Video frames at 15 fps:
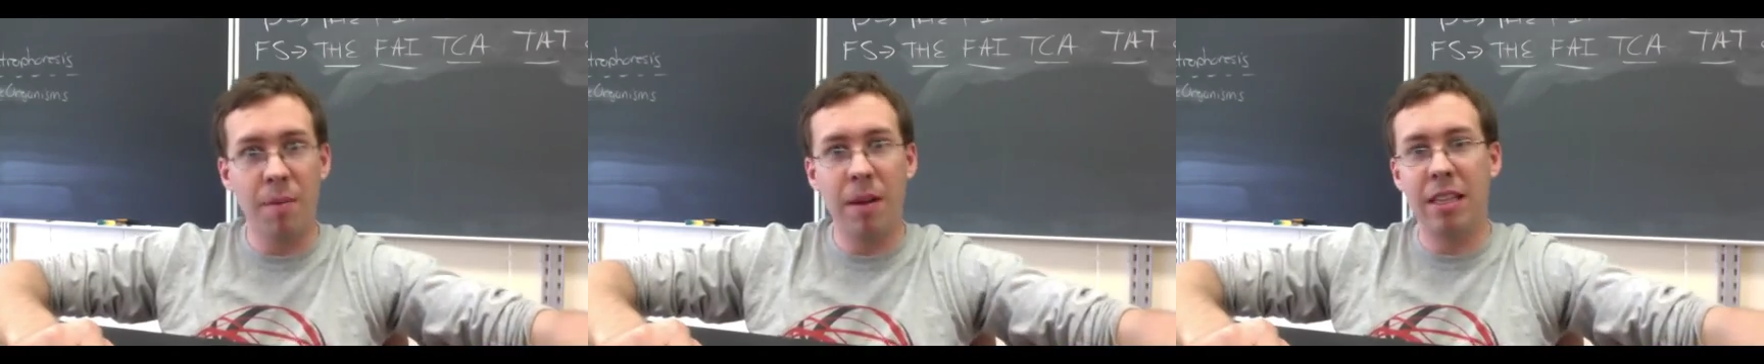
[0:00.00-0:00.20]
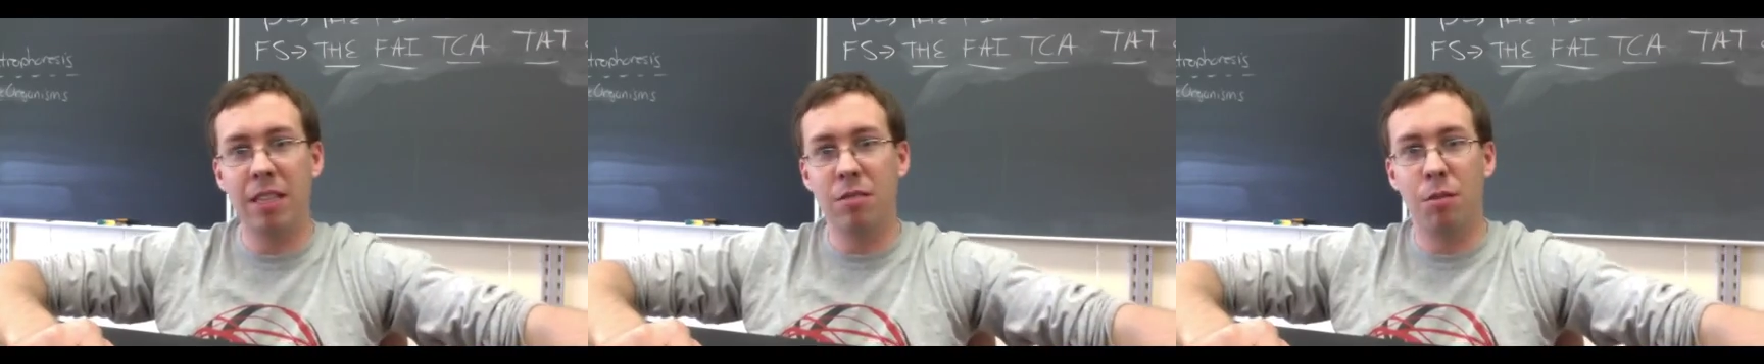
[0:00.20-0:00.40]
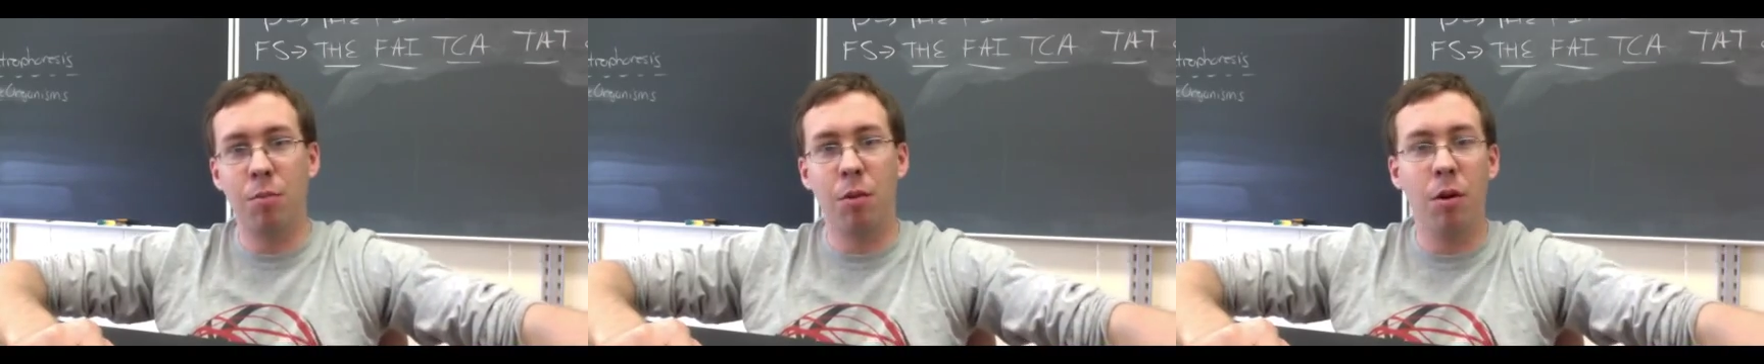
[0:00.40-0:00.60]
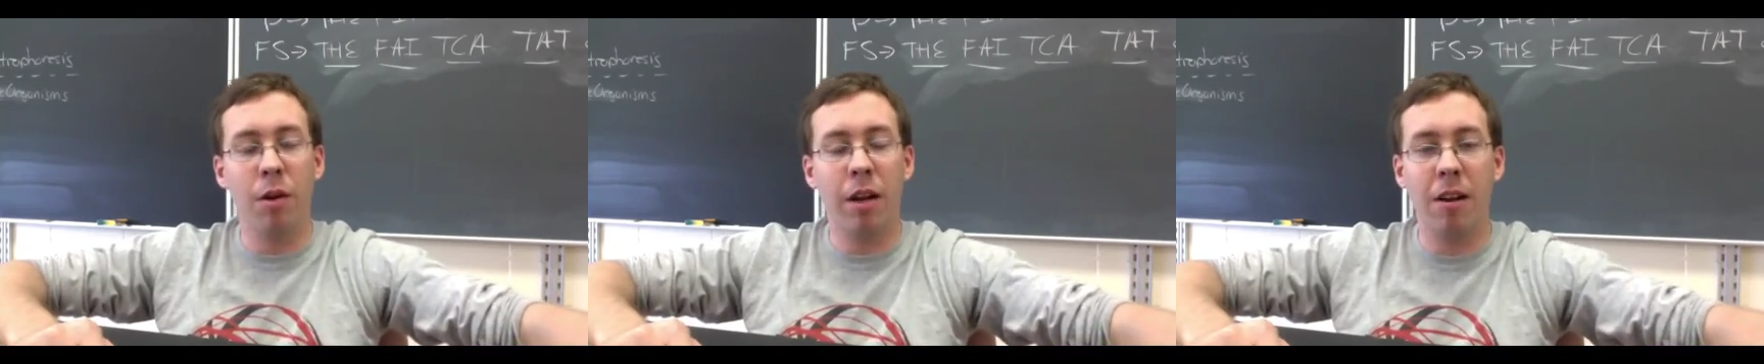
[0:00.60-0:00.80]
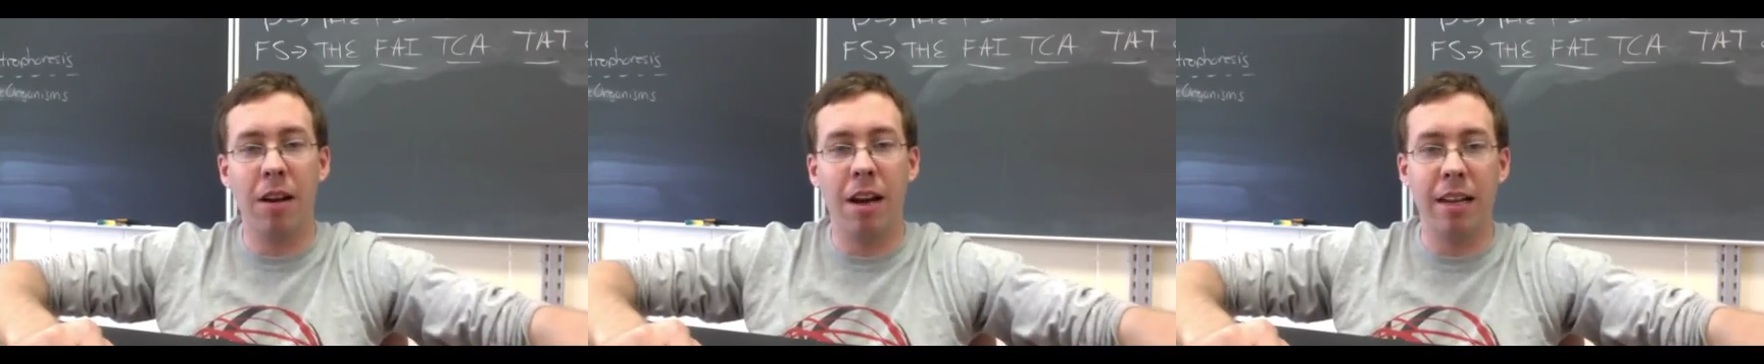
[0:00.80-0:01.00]
about this with
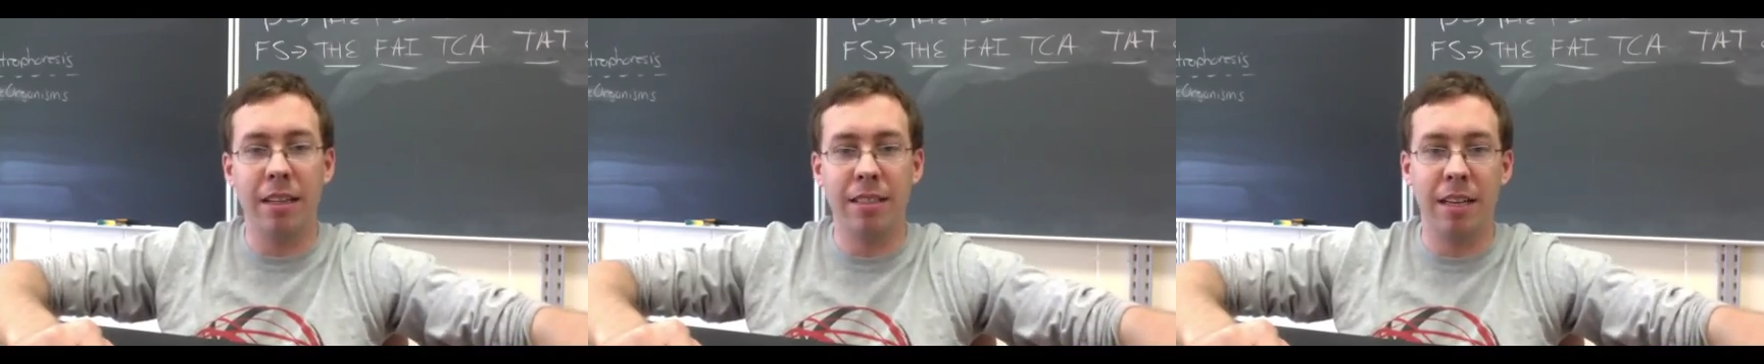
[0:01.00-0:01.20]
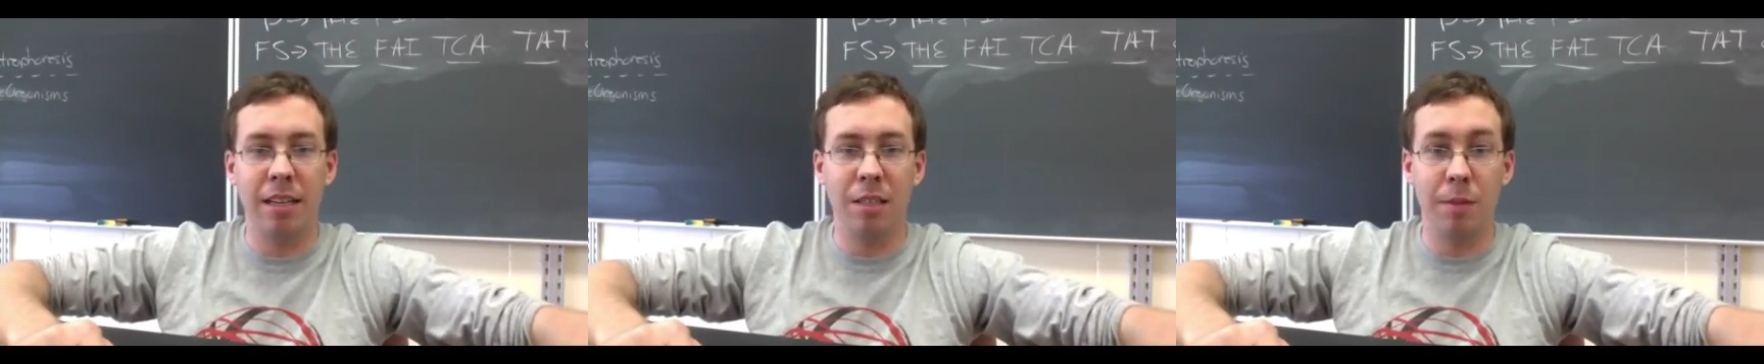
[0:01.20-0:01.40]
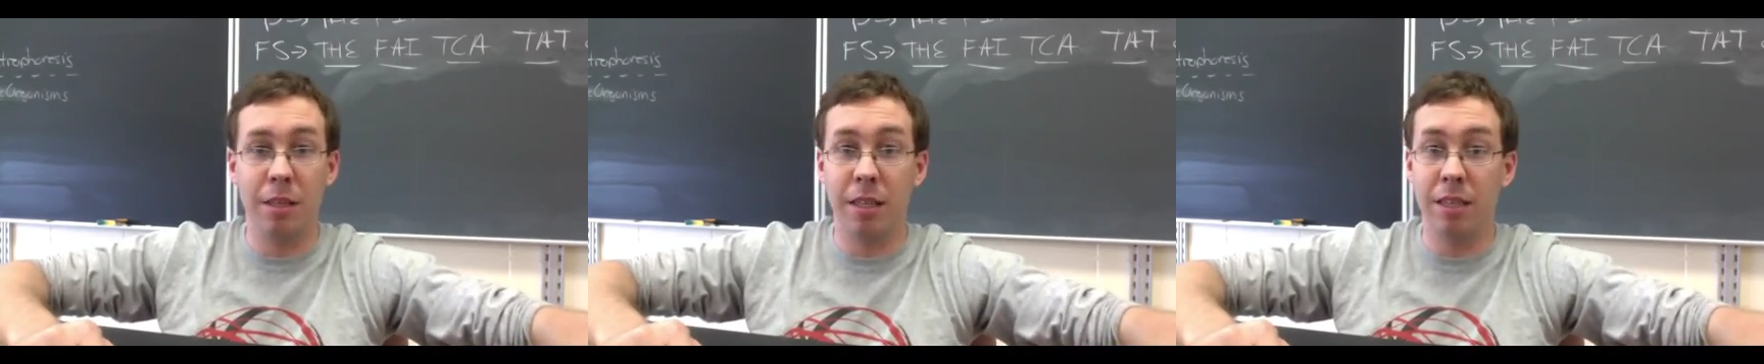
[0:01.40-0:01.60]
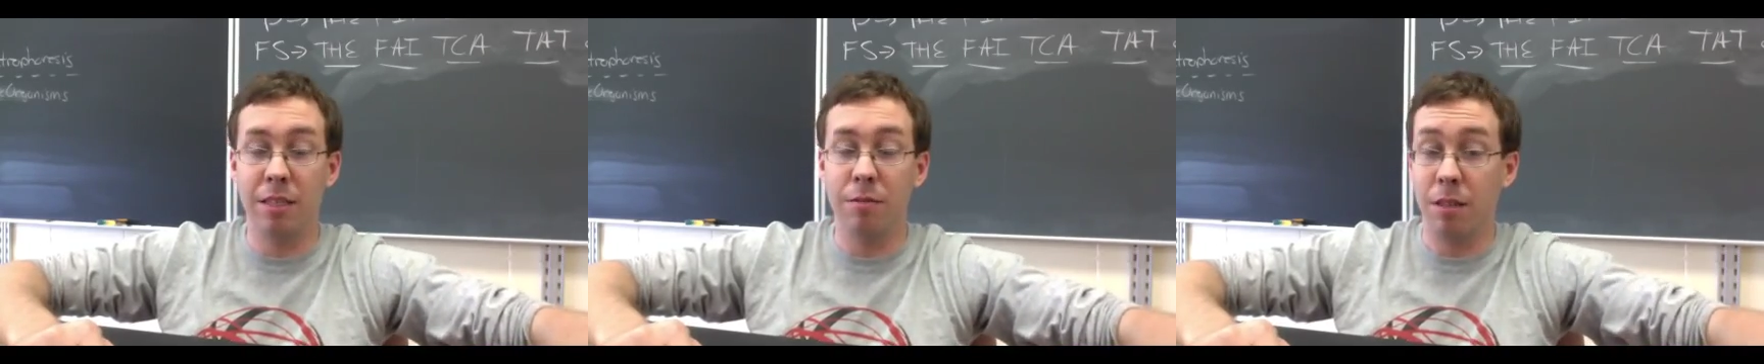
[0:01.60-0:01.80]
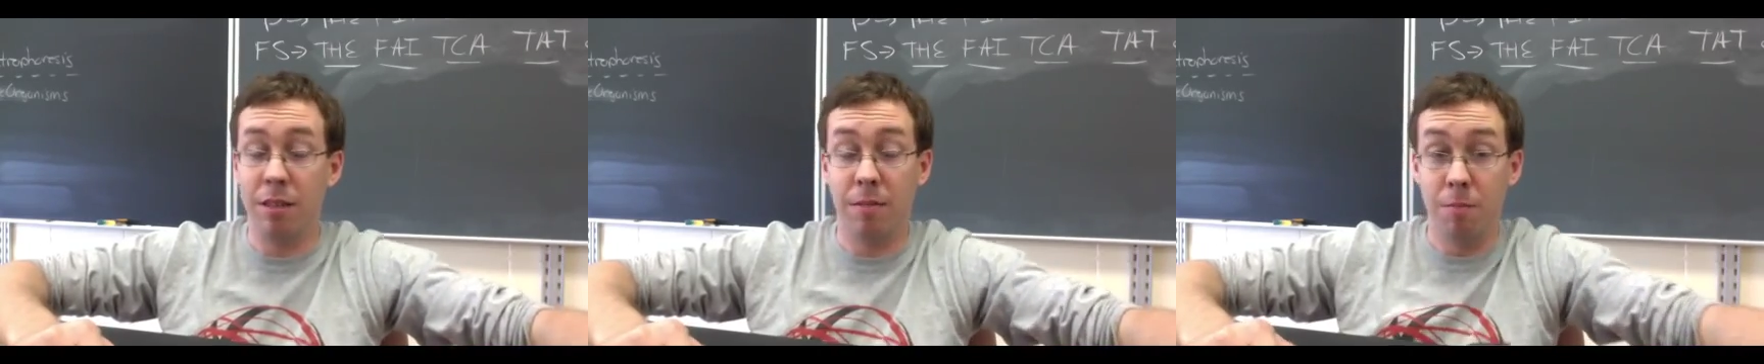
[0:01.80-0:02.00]
prokaryotic cells because,
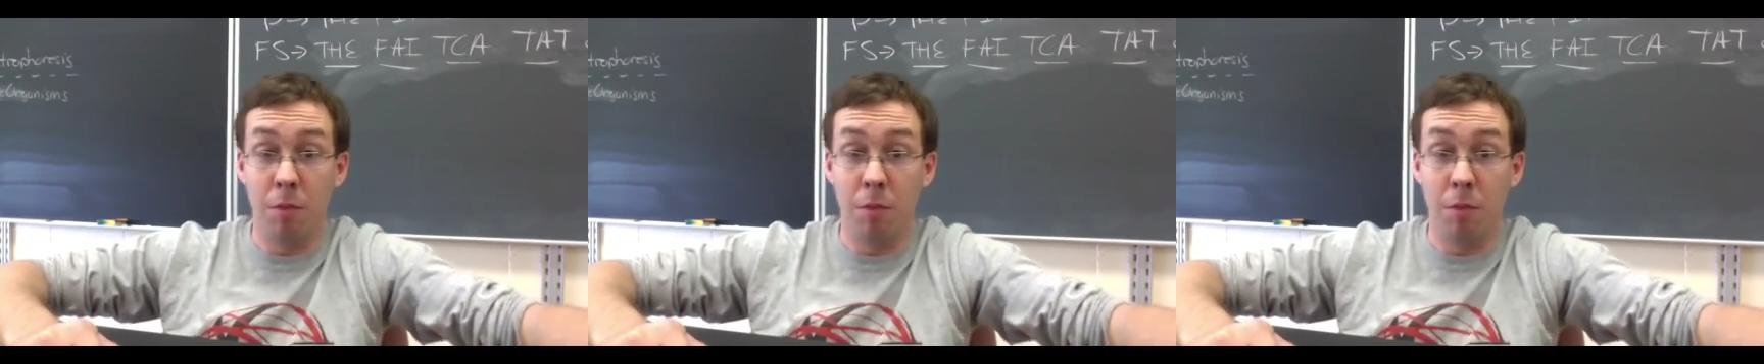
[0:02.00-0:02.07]
well,